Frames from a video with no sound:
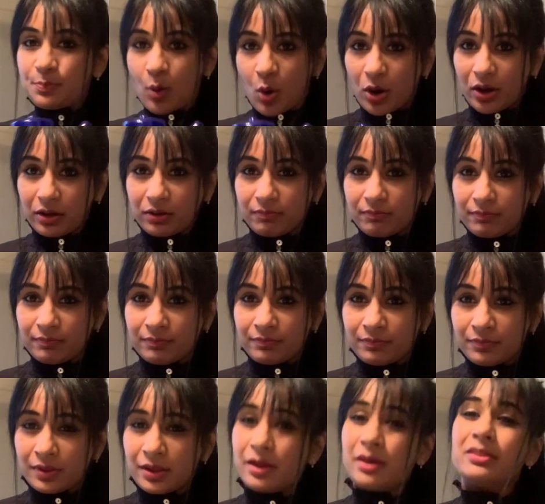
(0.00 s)
pot.
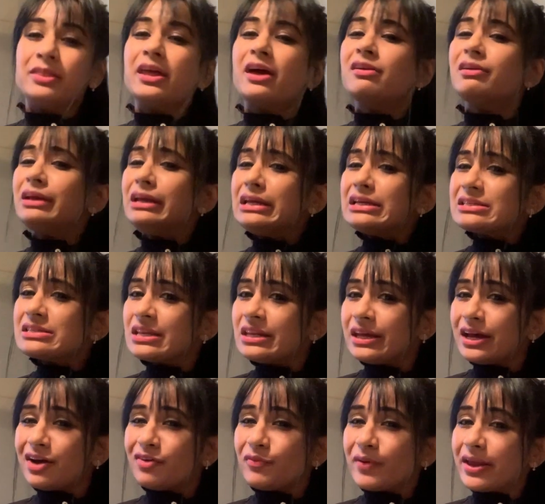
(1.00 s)
They are easily
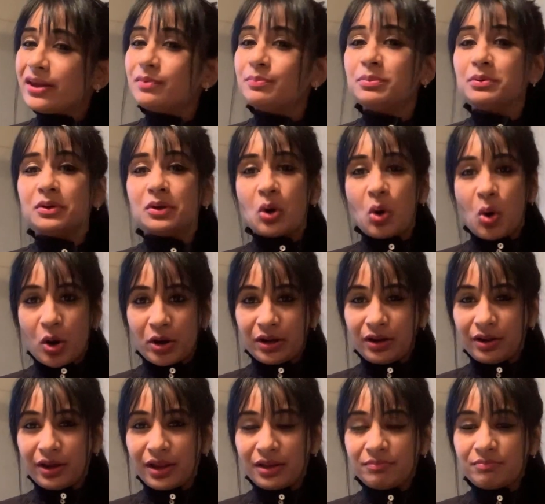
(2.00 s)
available
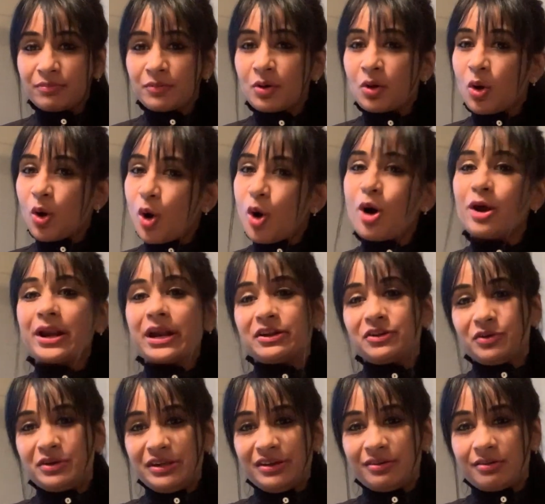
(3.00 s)
online or at your
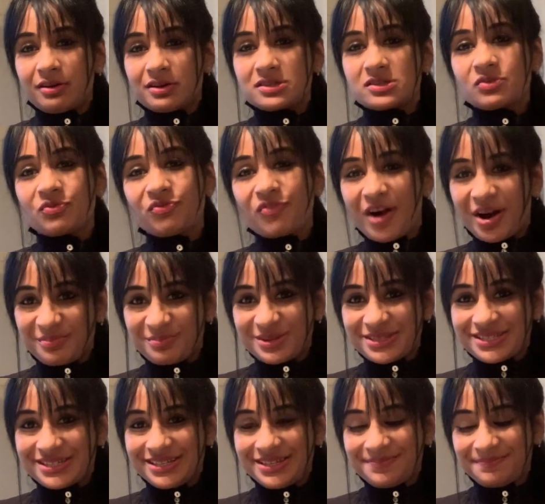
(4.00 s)
nearest
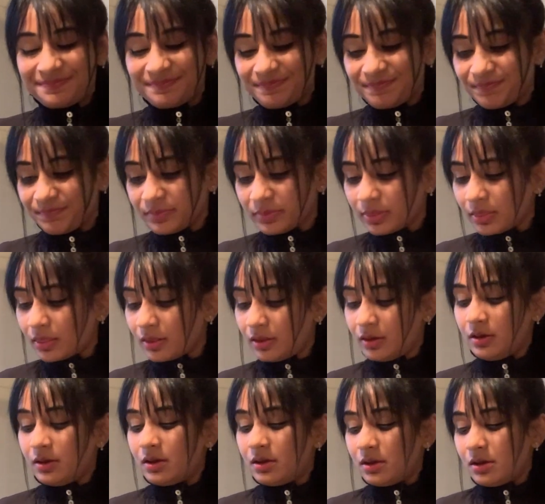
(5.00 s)
pharmacy.
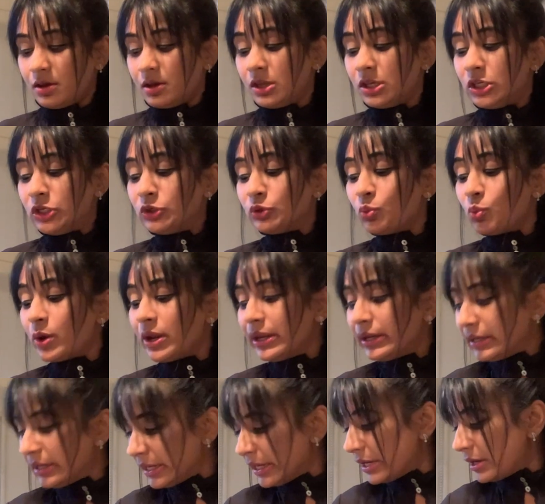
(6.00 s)
You will
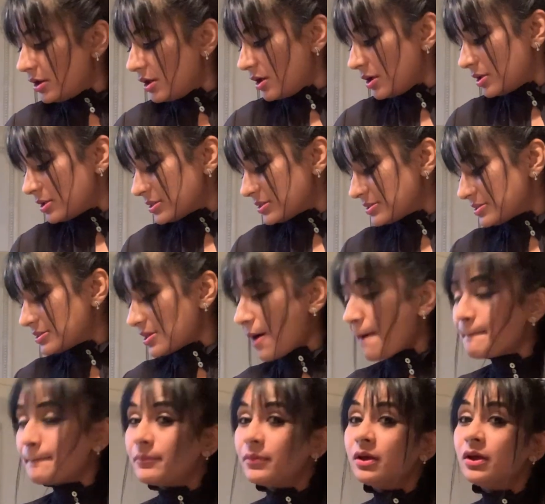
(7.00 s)
need
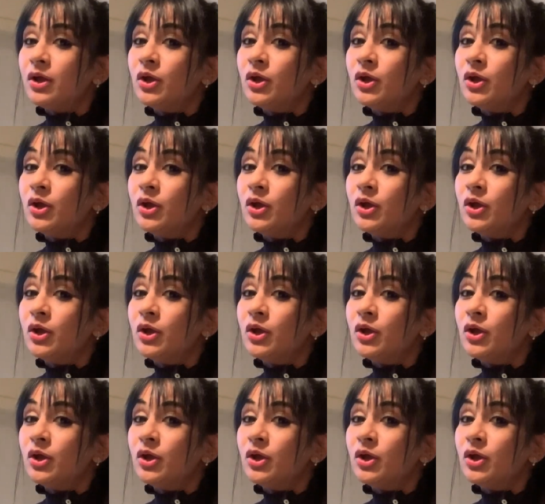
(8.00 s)
some